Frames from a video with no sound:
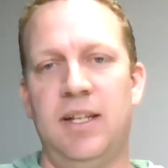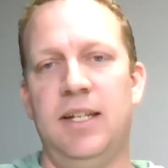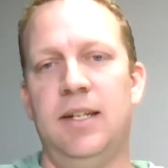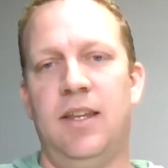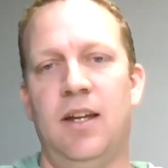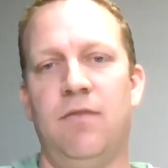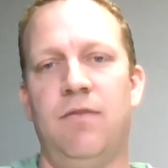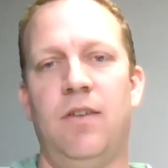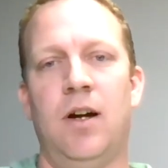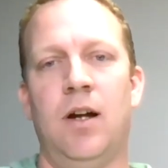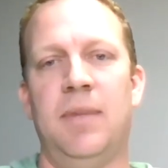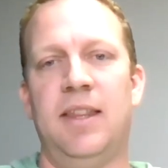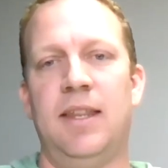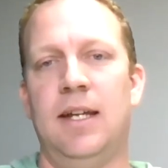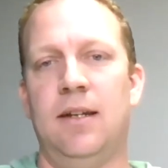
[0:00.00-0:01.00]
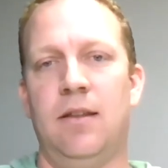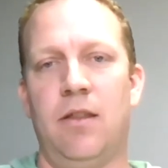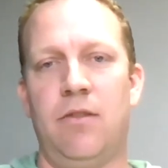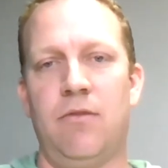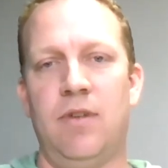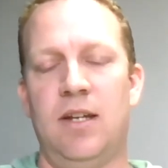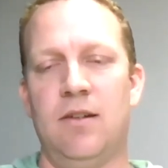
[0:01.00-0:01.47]
completed their farm at
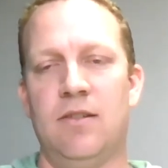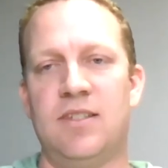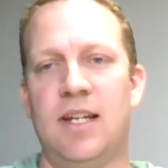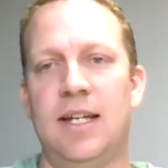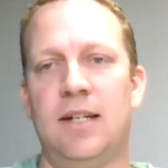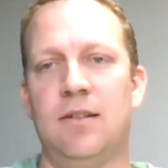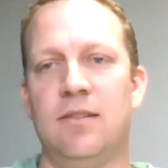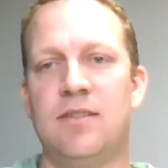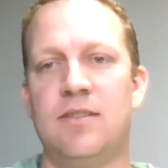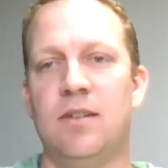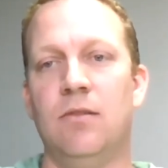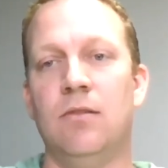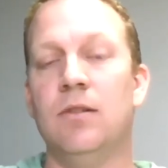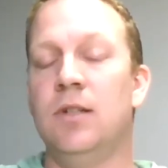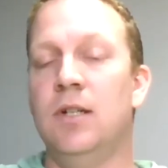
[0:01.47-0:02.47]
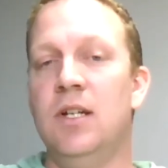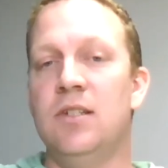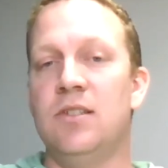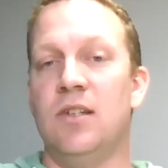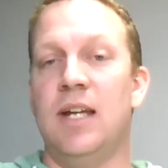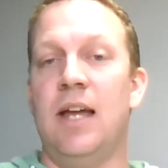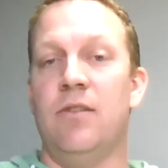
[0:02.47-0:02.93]
the end of the 3-year cycle. So
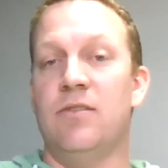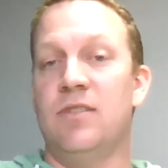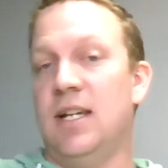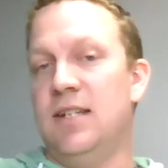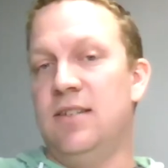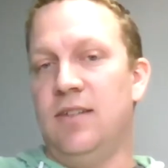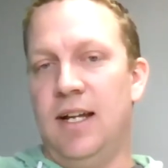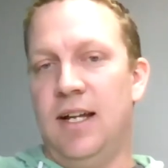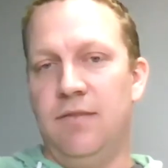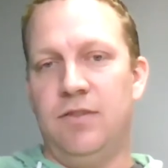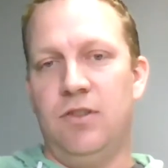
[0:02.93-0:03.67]
those guys